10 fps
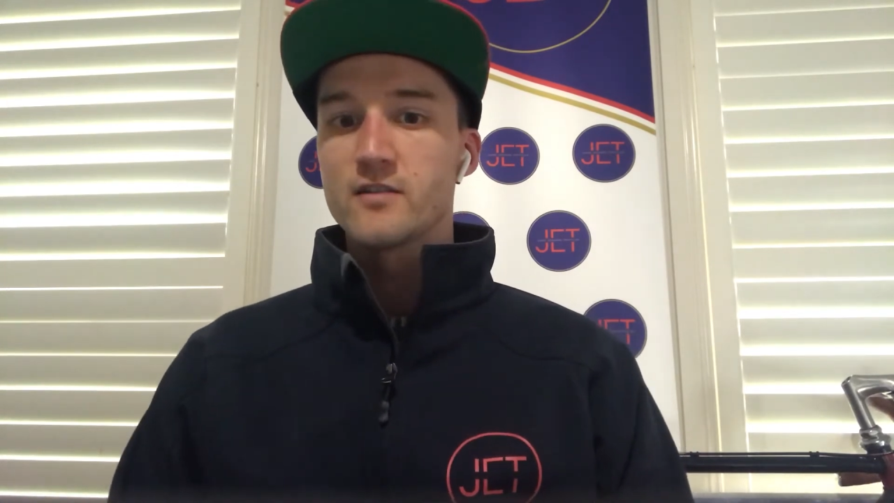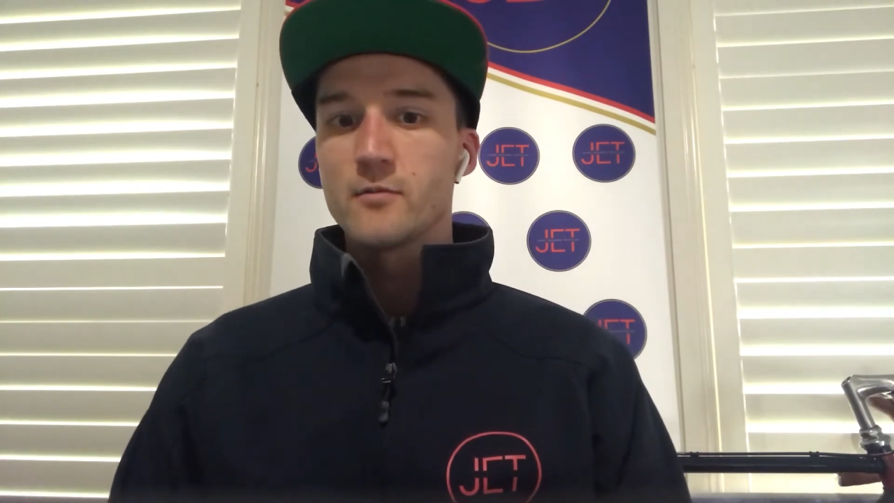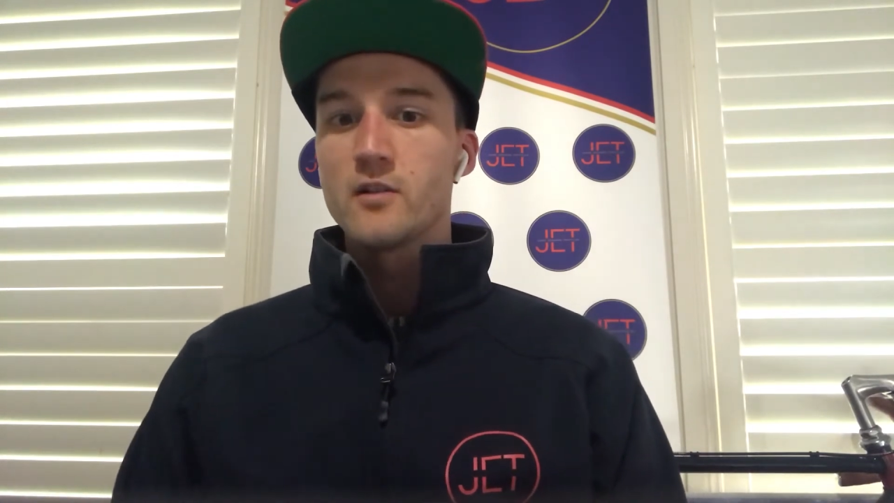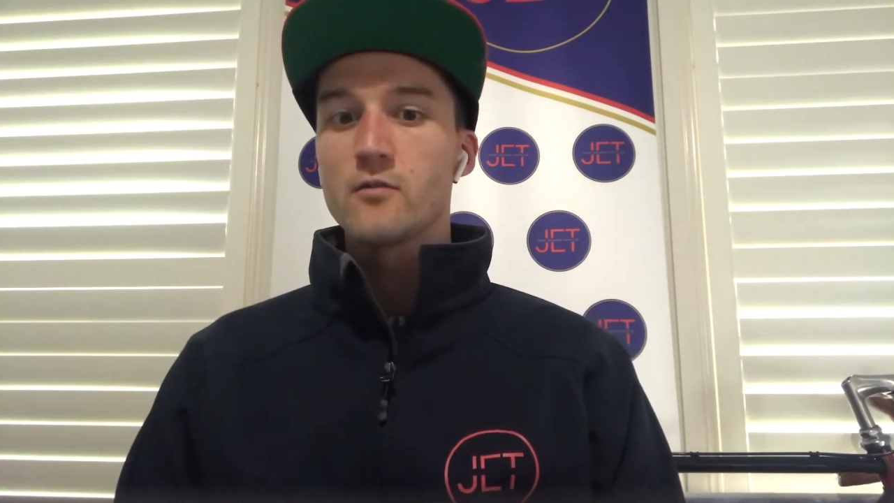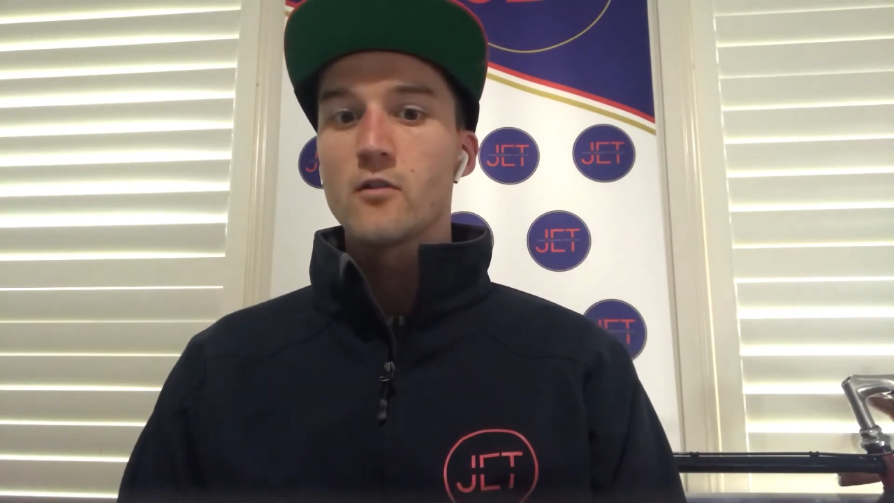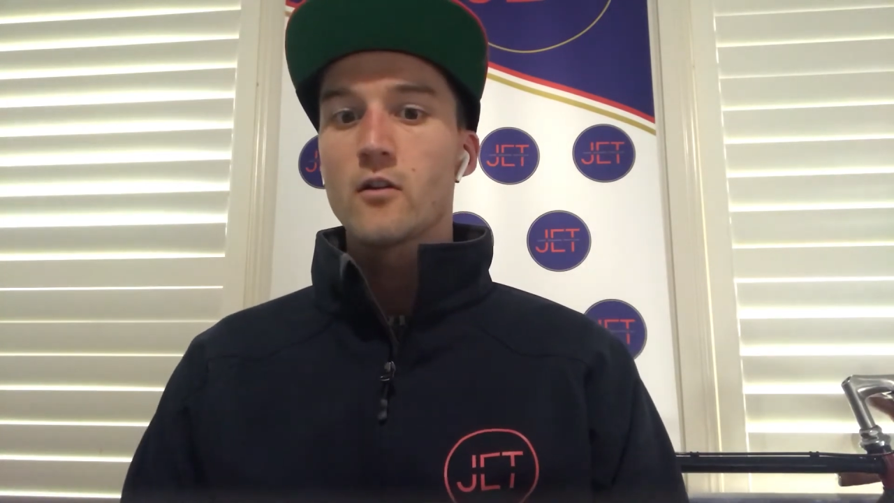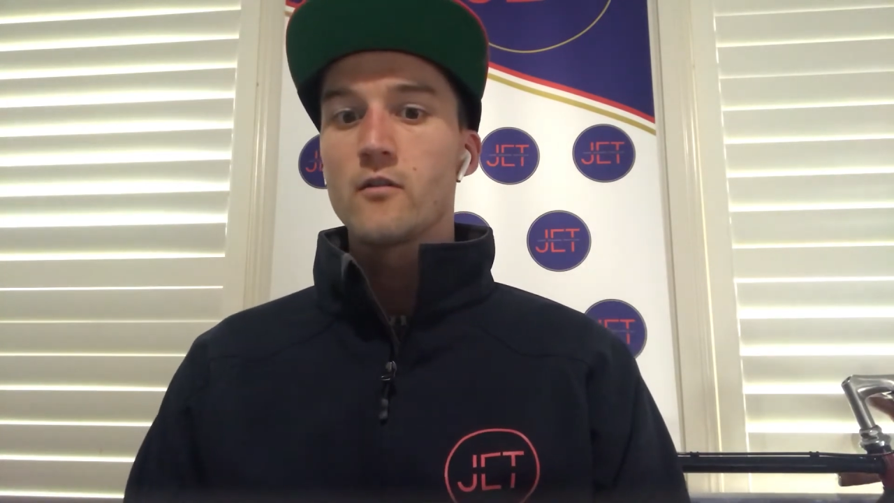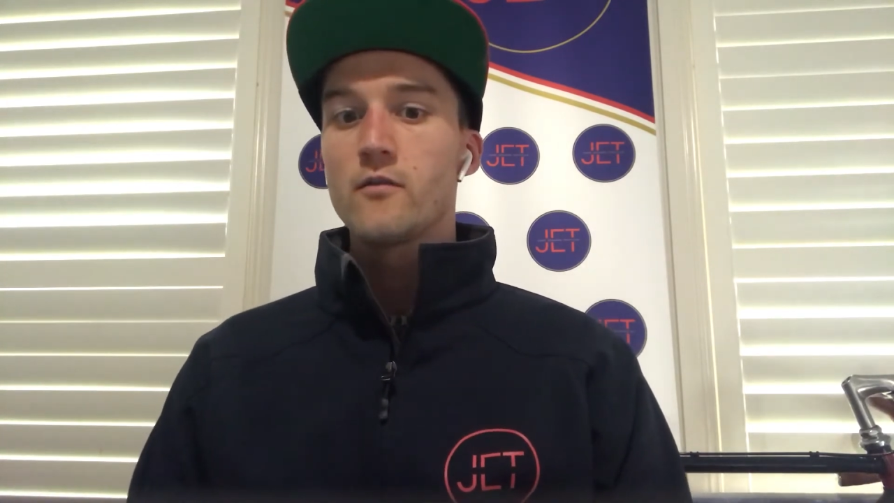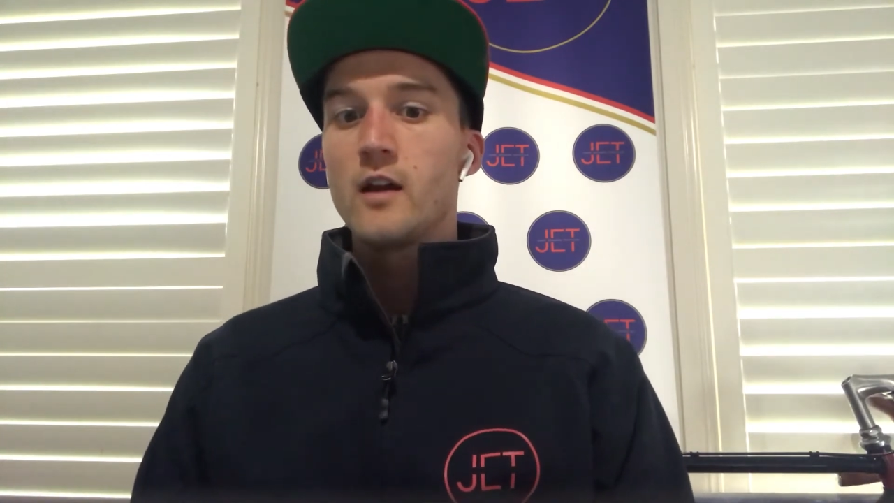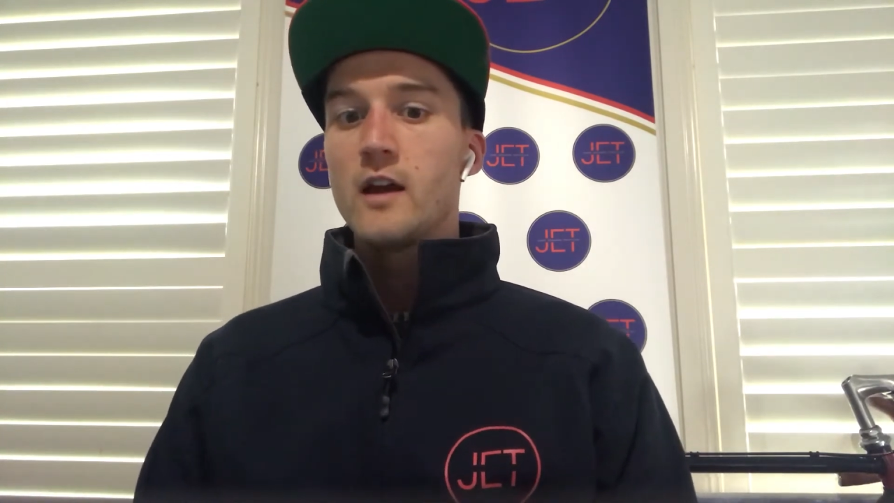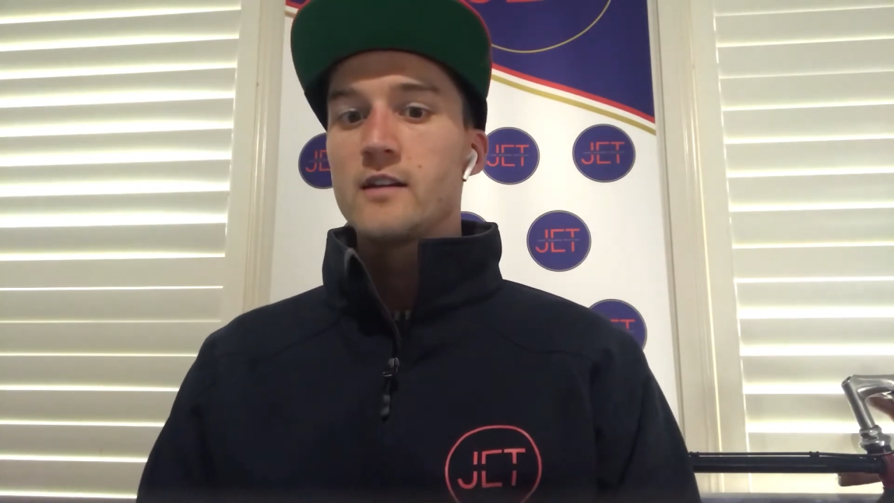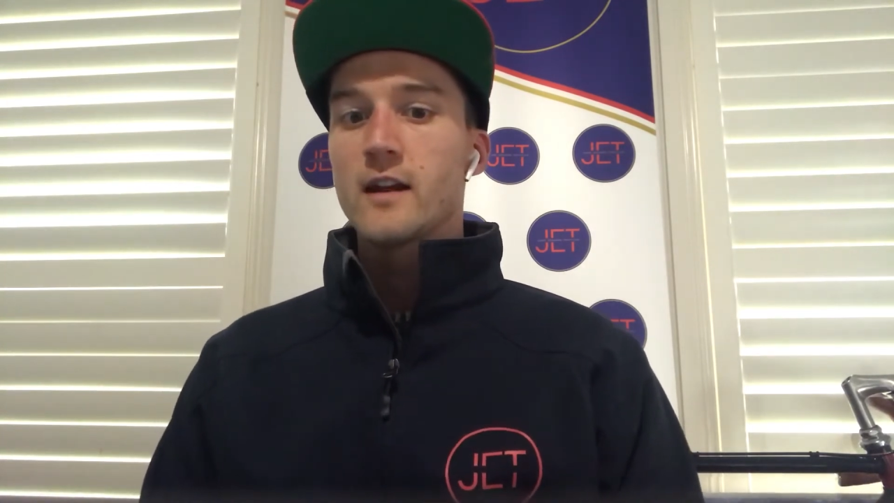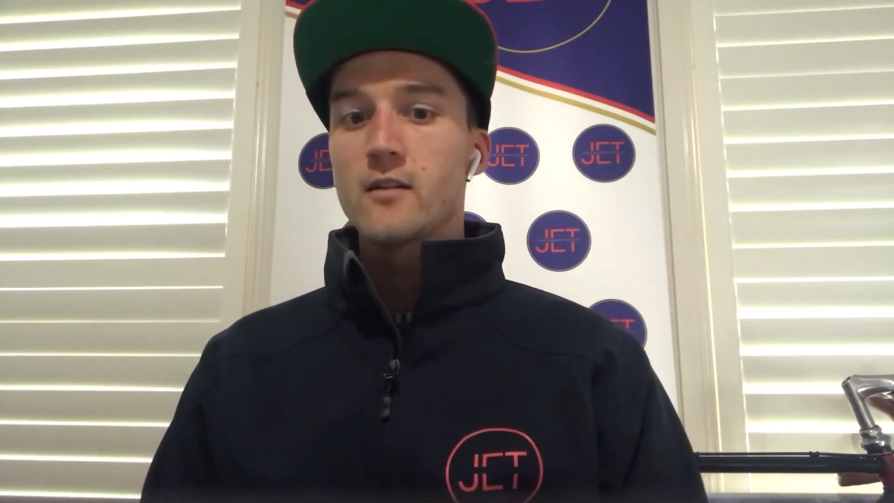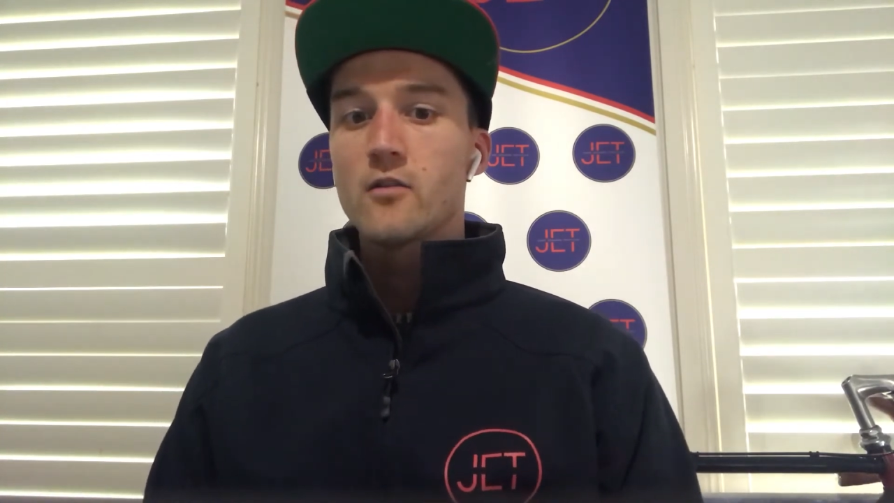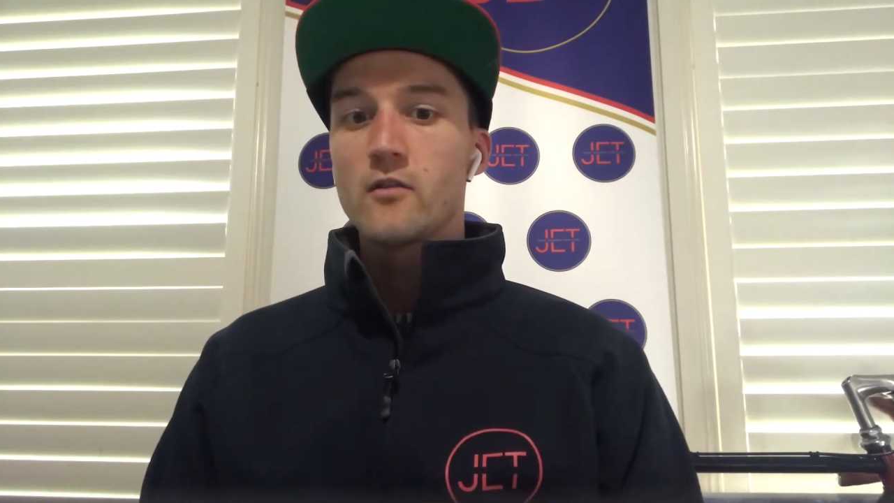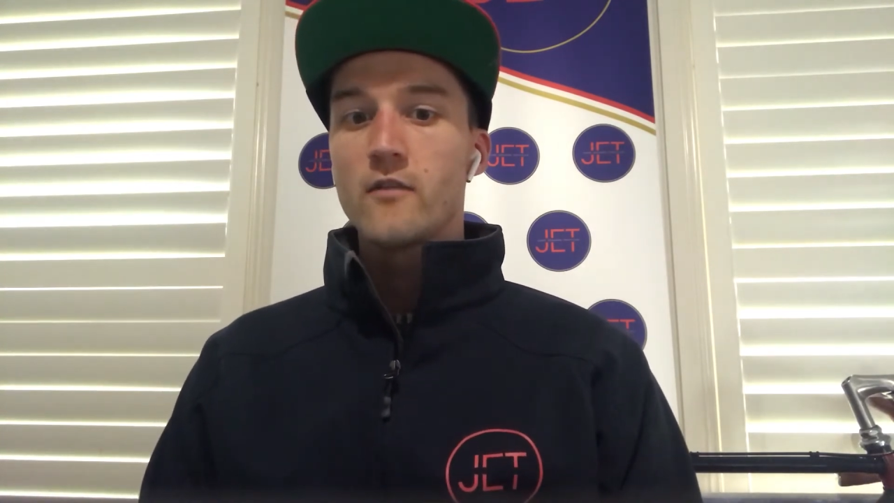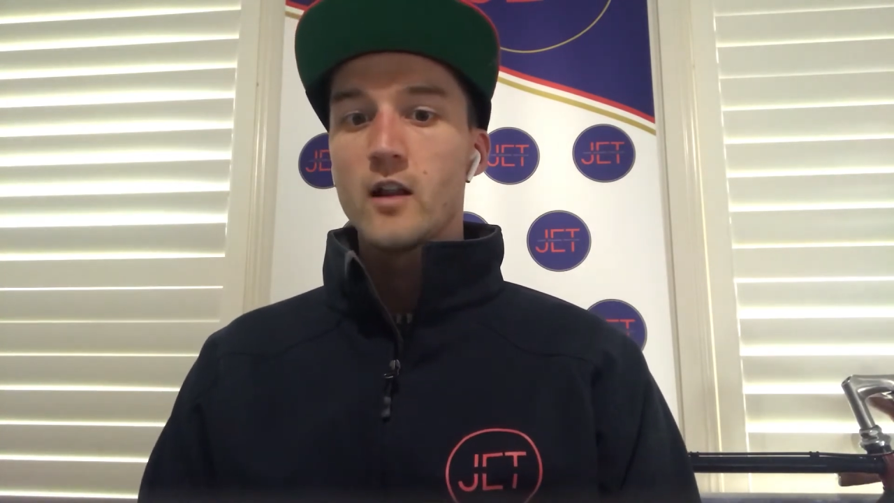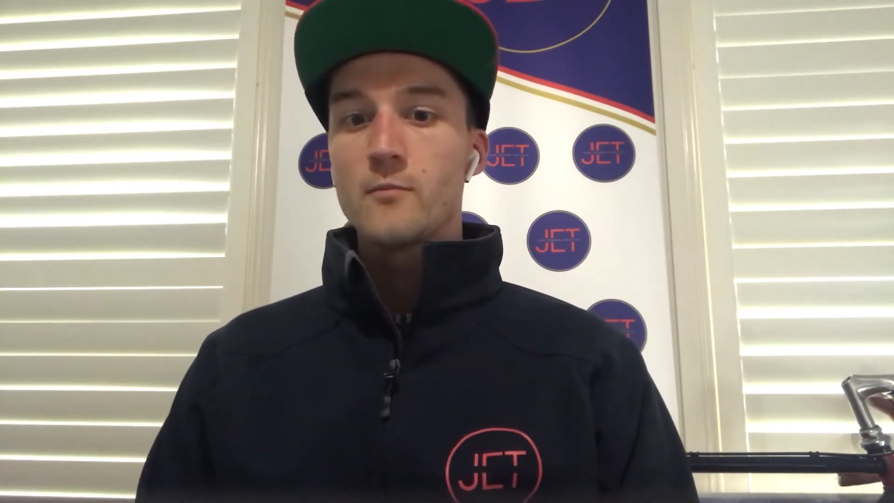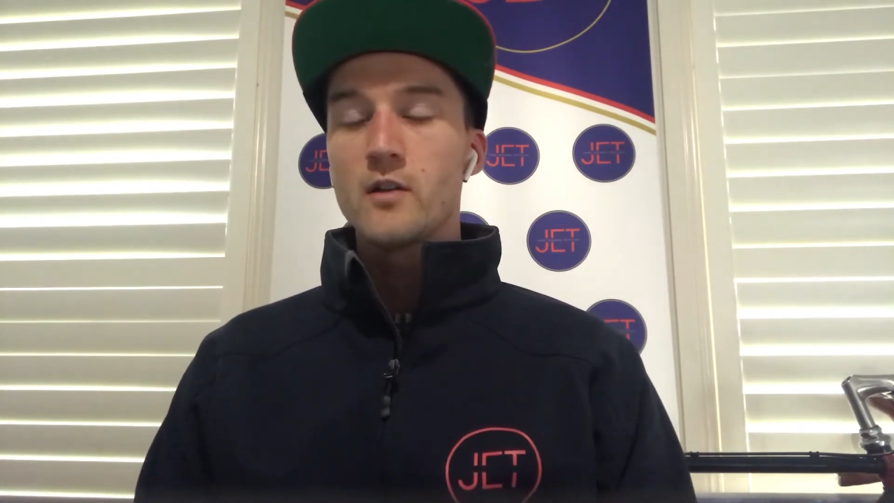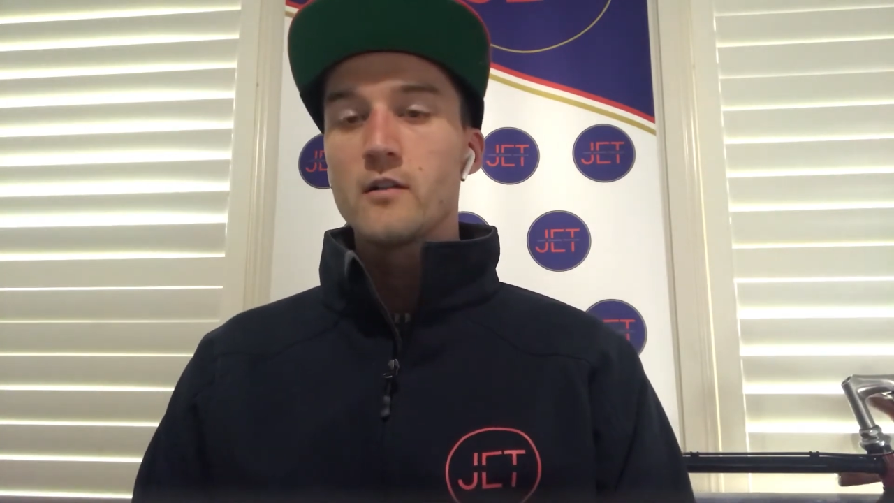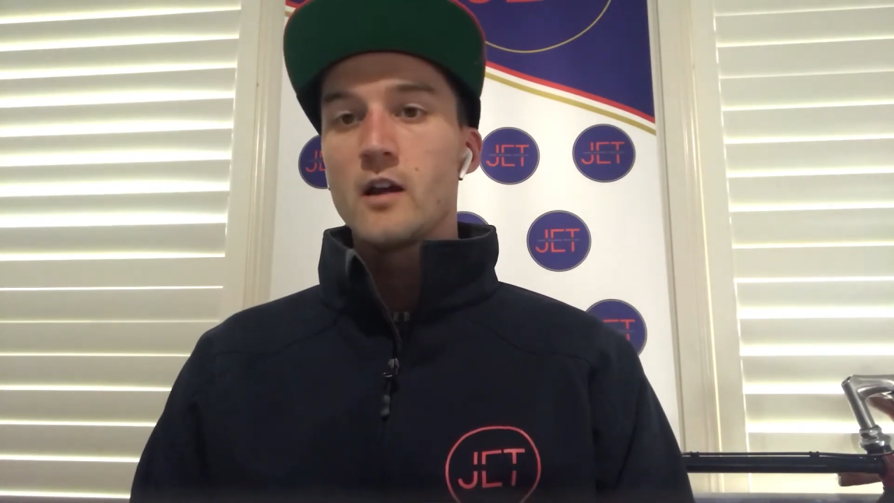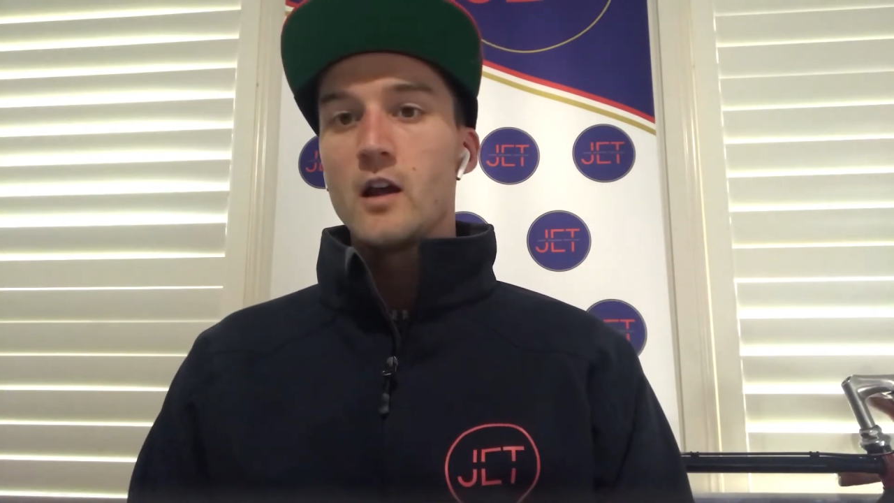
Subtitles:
So we do a lot of technical development,